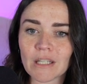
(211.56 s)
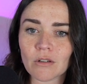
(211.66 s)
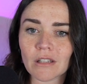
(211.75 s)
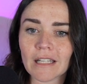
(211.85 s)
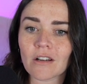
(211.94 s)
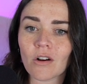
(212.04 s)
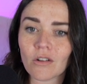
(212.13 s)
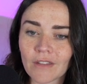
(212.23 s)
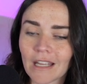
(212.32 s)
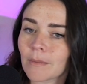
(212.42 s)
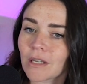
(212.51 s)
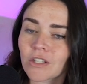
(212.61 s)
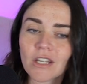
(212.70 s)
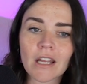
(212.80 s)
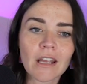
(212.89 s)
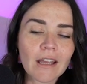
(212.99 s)
double click on the
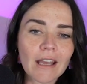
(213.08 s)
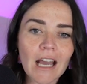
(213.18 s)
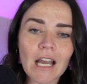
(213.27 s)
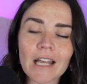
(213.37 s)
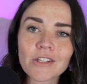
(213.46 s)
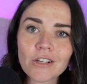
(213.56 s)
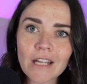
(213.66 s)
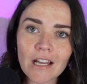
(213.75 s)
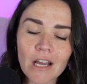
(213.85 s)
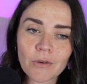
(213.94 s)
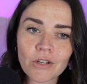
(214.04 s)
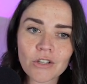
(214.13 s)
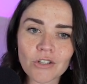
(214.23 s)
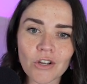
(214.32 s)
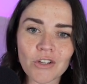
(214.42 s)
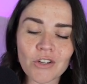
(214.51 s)
image. And so now I wanna
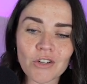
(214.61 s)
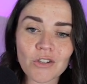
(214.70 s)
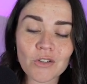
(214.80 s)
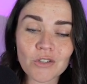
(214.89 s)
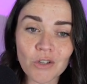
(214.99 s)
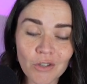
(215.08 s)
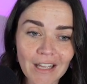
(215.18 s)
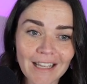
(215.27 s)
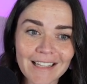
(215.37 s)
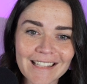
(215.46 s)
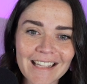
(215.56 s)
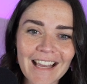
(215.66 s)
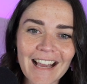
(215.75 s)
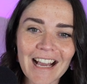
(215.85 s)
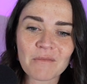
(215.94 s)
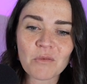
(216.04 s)
show you two things.
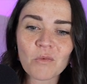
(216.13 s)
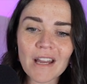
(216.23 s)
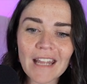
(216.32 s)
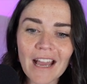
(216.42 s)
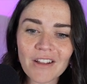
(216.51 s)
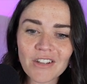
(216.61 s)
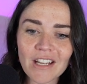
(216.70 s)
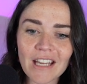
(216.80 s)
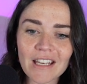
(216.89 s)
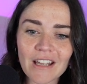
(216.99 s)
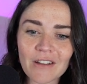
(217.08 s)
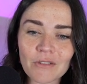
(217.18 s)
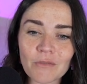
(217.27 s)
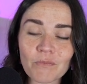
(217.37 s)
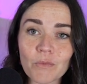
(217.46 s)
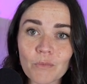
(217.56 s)
One, how you can
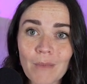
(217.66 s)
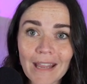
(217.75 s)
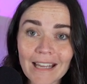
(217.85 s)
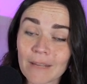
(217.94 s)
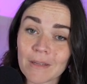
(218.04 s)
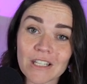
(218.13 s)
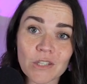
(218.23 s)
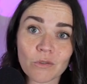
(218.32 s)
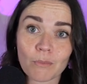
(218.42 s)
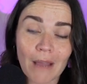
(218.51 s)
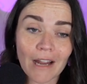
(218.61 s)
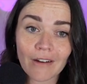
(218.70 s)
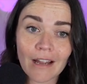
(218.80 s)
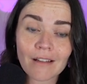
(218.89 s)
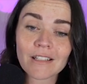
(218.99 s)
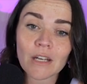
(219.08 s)
make an image into a
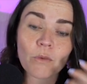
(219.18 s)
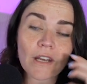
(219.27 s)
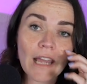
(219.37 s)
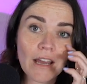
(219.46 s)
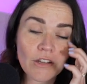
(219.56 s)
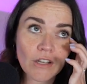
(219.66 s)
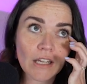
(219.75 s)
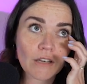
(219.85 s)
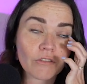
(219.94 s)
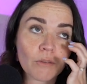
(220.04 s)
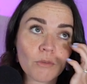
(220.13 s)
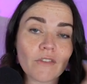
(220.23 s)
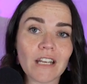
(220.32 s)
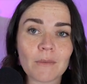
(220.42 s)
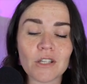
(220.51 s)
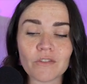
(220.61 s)
background, and one, how you can remove an
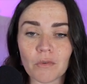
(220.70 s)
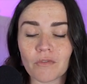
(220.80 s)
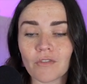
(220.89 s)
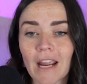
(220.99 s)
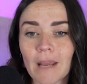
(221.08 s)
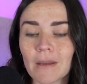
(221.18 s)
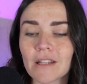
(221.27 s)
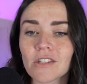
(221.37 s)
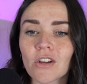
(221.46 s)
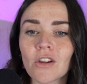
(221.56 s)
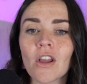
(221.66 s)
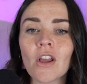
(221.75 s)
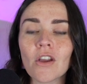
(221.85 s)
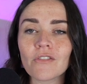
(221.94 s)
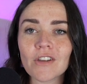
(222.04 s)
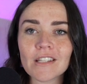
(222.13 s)
image from a frame. And so
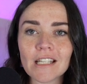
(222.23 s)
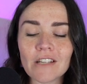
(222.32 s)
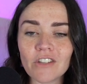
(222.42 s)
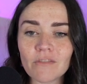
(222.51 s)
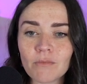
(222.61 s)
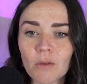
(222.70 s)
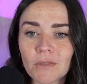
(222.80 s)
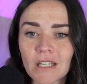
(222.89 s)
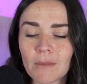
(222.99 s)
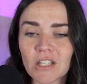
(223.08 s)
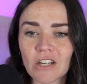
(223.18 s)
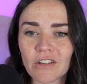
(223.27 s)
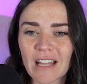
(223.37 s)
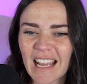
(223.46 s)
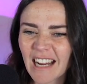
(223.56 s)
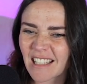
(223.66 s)
firstly, if you've popped an image here and you're
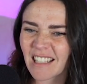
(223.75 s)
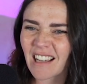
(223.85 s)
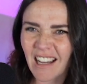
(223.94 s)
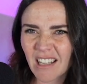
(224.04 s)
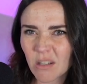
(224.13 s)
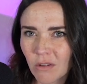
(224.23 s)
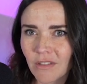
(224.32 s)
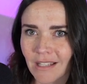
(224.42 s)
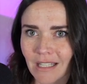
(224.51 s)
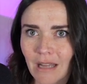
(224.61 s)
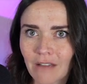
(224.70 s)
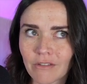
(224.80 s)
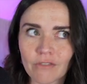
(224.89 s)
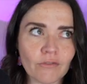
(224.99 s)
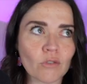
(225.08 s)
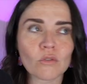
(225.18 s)
like, actually, I just want this to have a
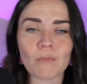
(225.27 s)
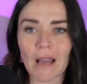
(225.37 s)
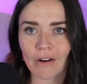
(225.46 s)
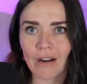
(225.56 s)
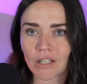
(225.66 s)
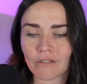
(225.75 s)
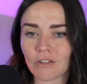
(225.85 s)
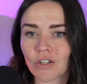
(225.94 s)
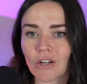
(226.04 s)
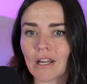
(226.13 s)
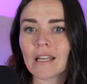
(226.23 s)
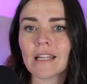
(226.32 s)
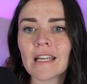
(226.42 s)
full background of the donut,